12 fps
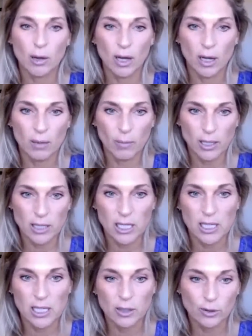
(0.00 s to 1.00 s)
um, our
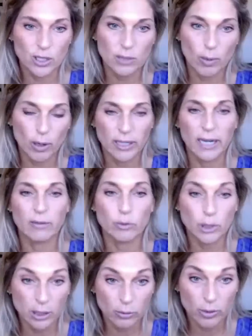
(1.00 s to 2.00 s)
CEO is smart and
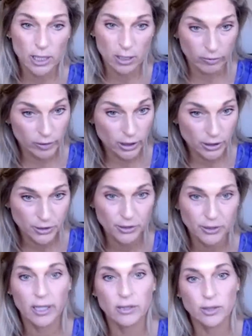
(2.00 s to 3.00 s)
really risk
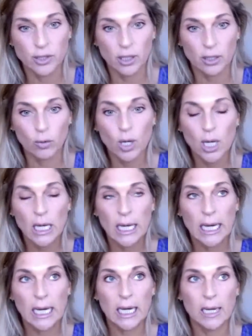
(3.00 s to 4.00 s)
averse. And so,
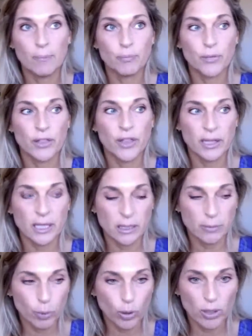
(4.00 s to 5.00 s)
um, the thing that's
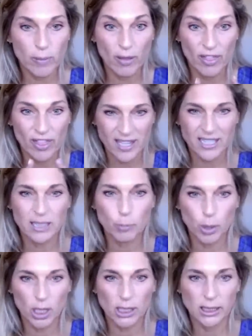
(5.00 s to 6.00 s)
important about this
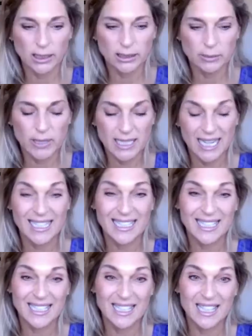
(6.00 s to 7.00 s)
product,
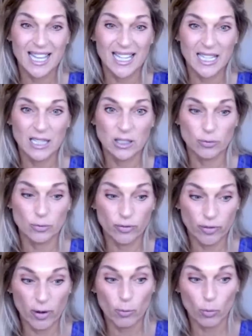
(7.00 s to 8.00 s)
besides that it's
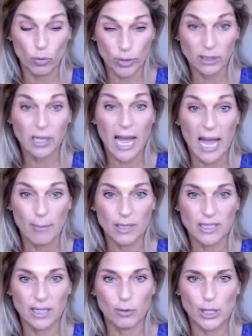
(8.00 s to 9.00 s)
from real
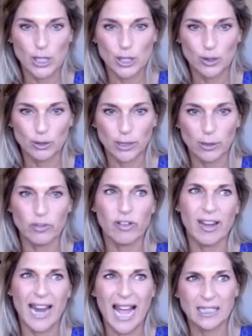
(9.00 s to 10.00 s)
habits that we do, like we've
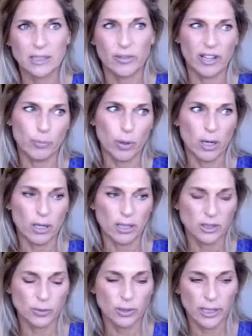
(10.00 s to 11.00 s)
got activate
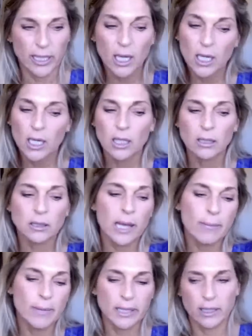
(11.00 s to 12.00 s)
products with like
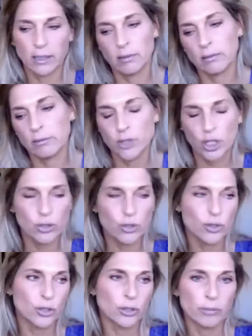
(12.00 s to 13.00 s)
lemon and
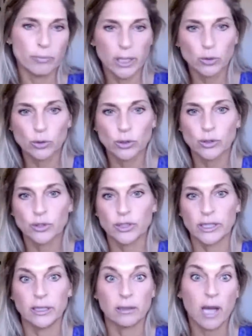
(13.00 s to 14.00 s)
ginger and minerals
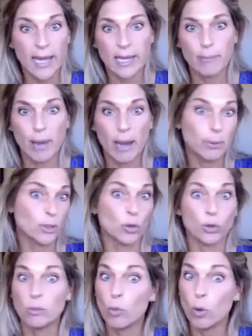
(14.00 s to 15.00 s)
and cayenne pepper.
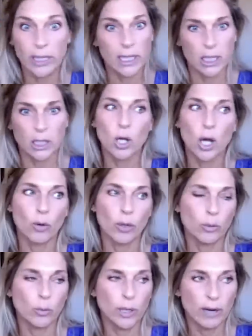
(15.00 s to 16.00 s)
So, in the morning, get you
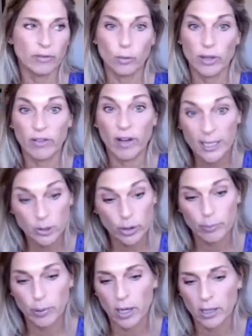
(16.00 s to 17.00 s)
going, whatever. We have
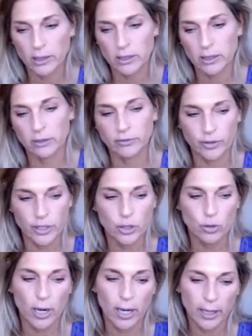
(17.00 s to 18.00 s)
hydrate products that are freeze
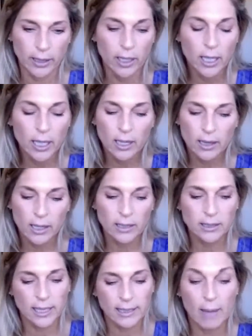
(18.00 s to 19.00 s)
dried,
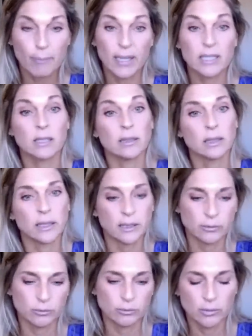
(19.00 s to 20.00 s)
things like that, based on
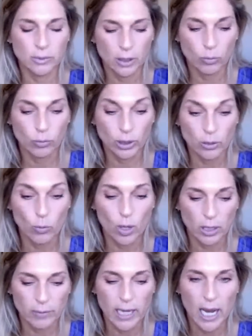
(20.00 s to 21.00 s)
Laird, you know, really
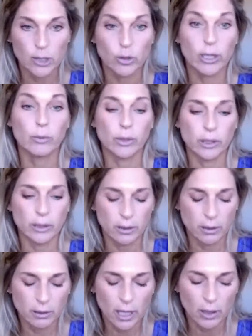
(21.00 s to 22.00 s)
wanting to be hydrated with
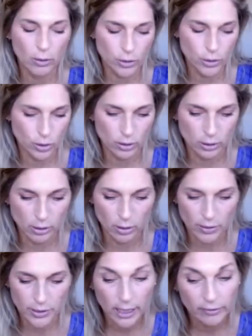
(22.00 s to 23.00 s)
not all the sugar and
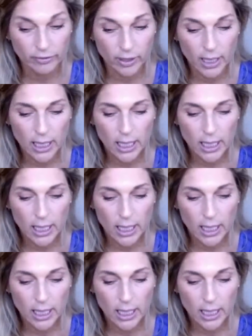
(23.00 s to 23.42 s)
all the stuff.